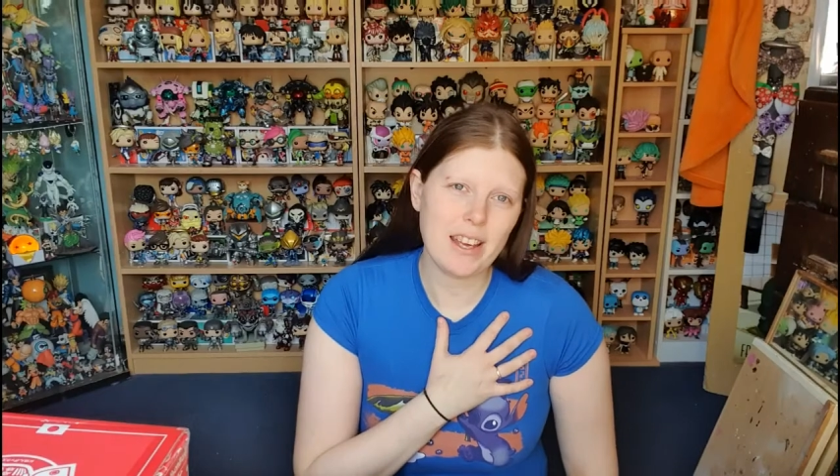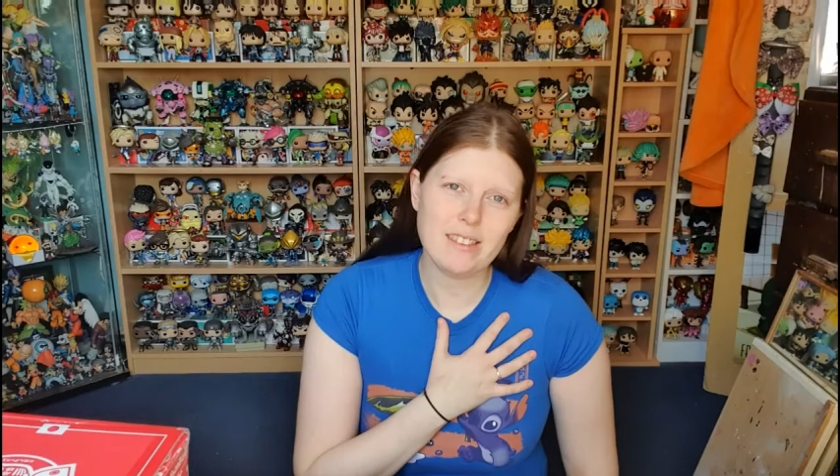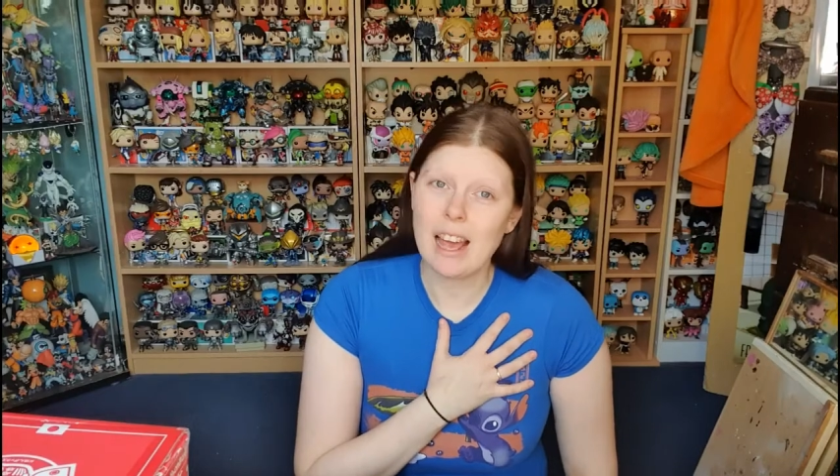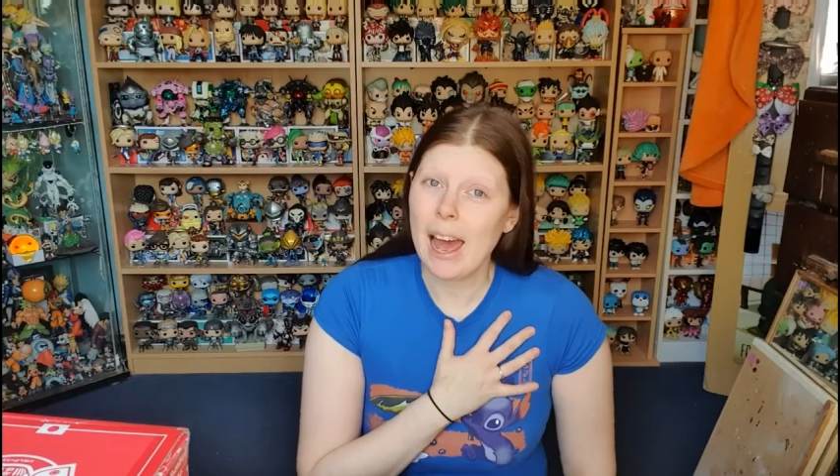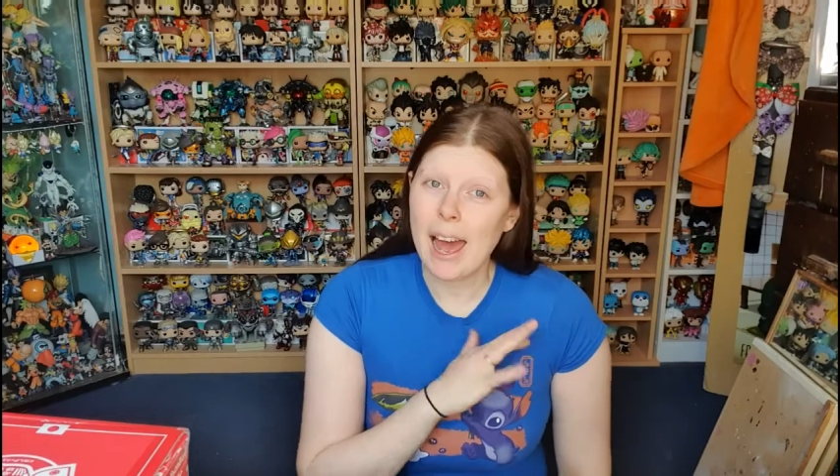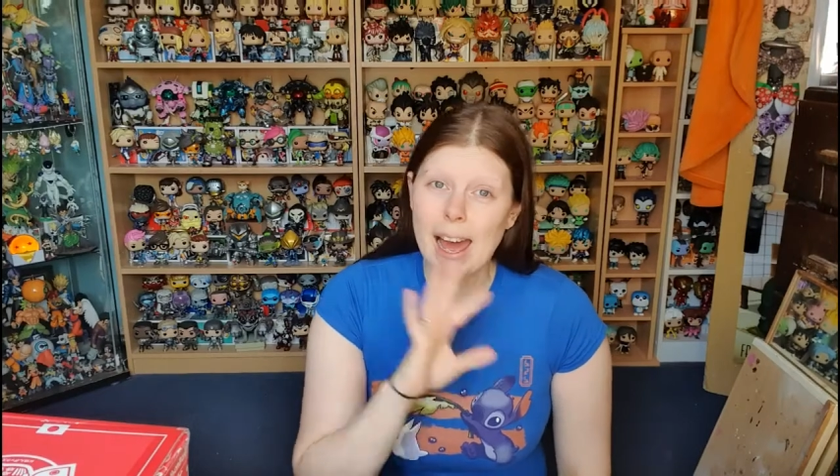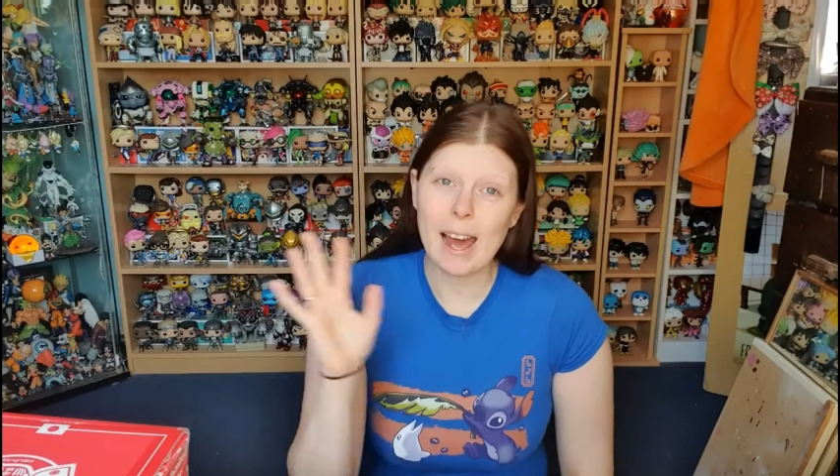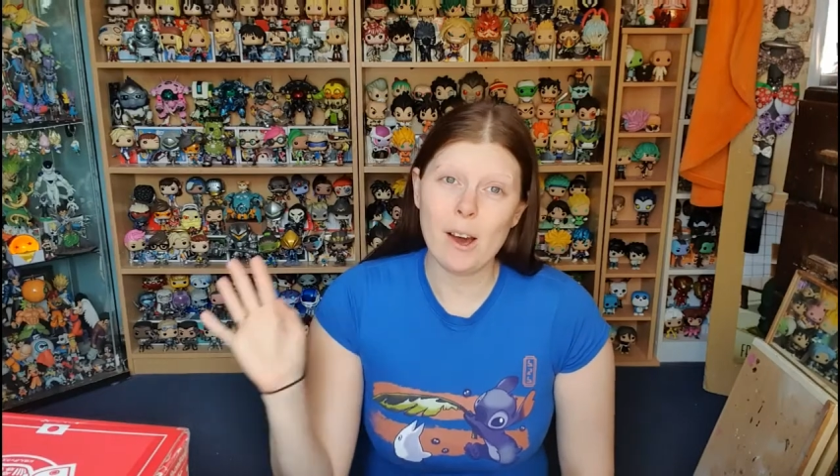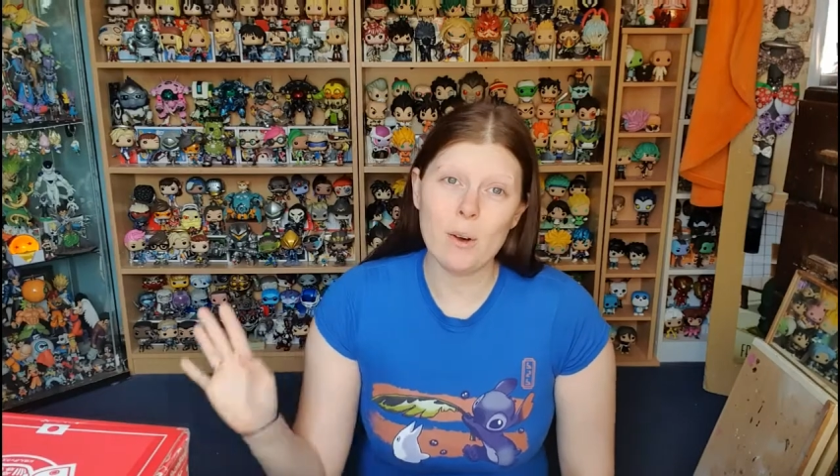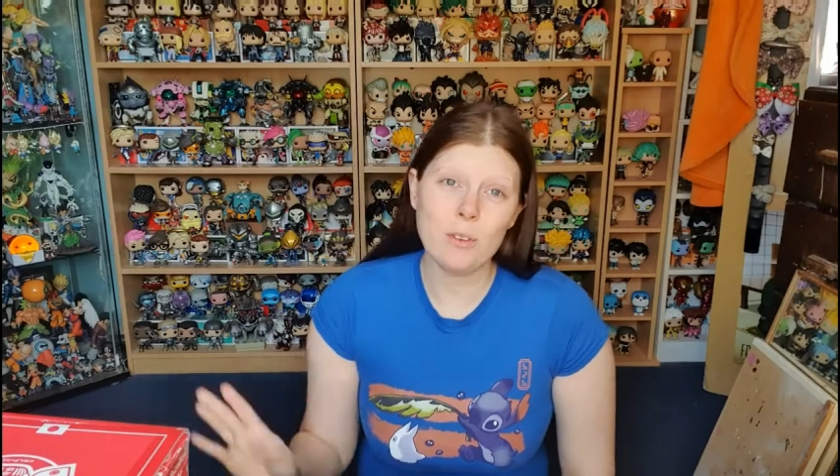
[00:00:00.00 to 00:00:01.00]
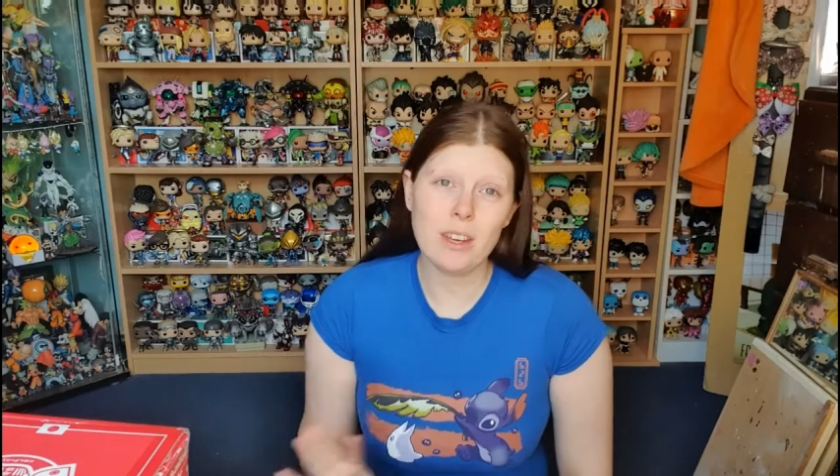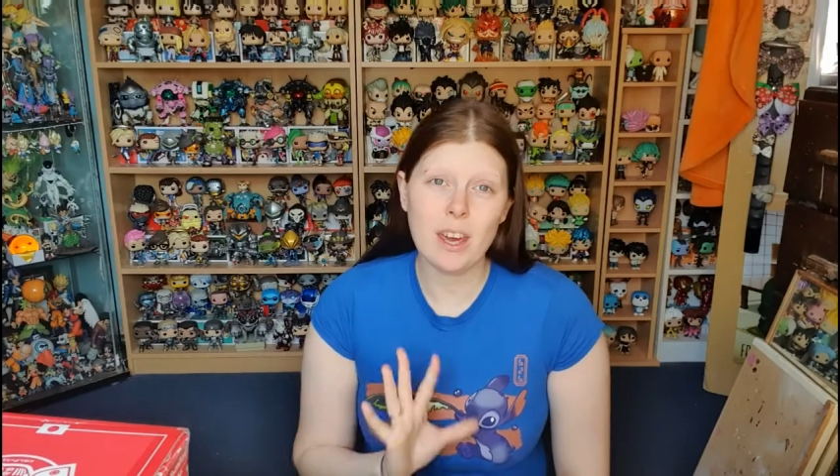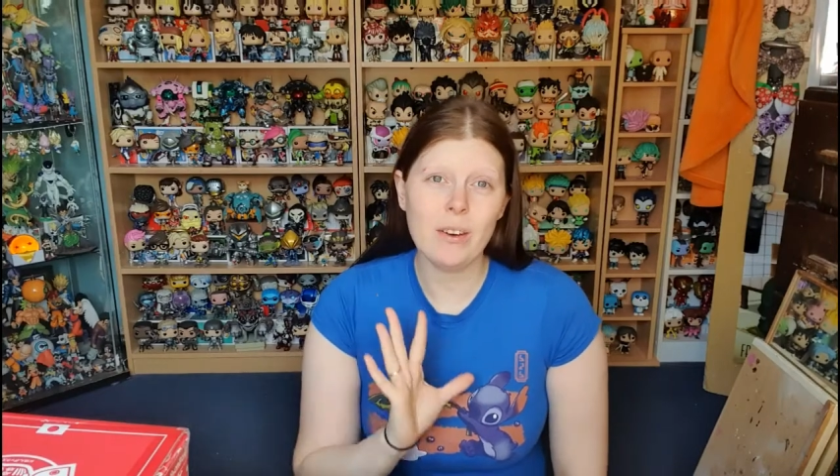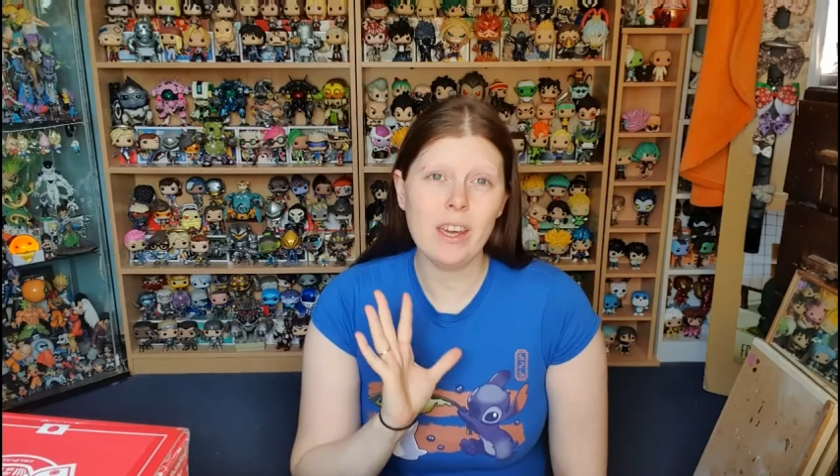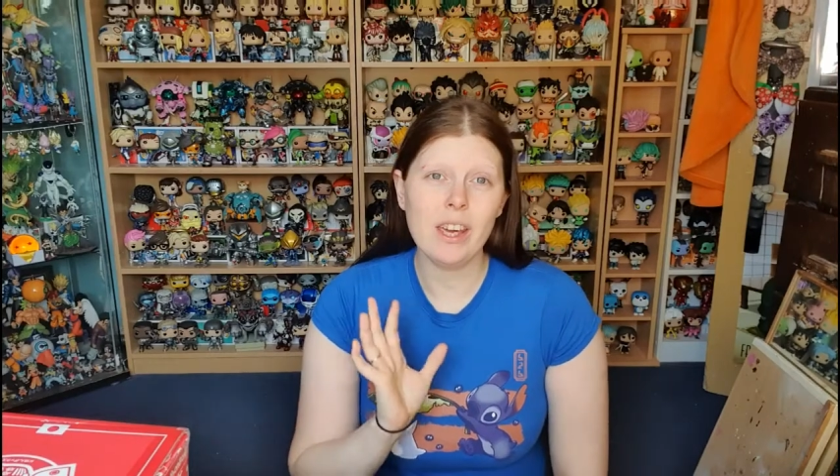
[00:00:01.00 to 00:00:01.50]
S., How's it
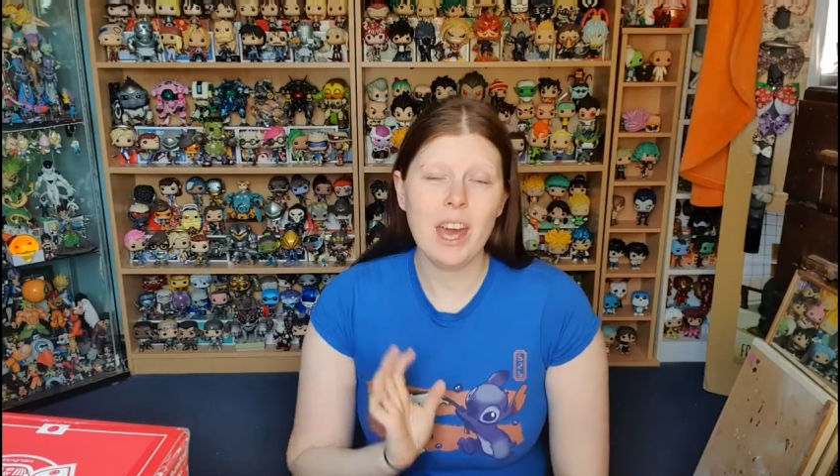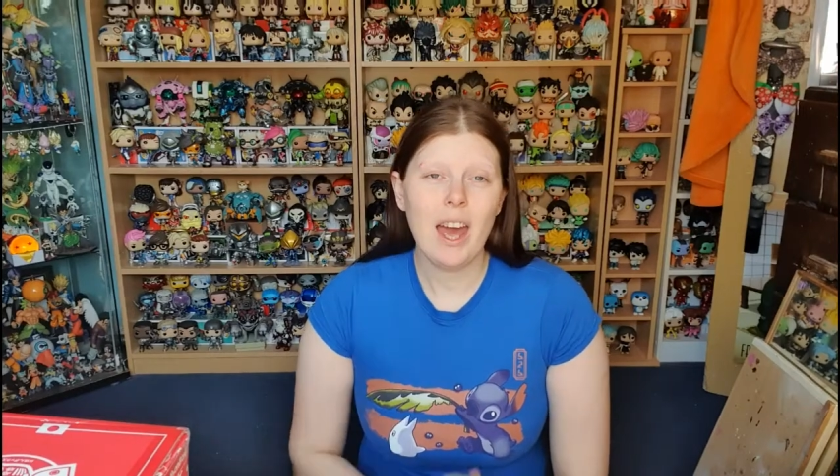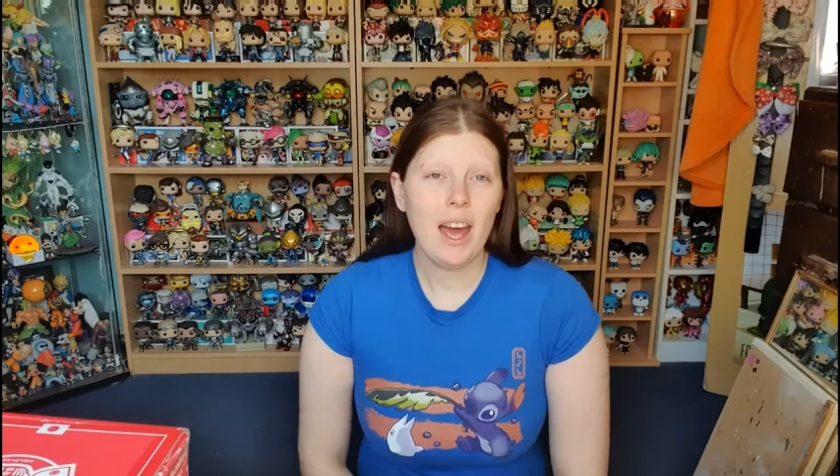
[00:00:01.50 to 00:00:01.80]
going?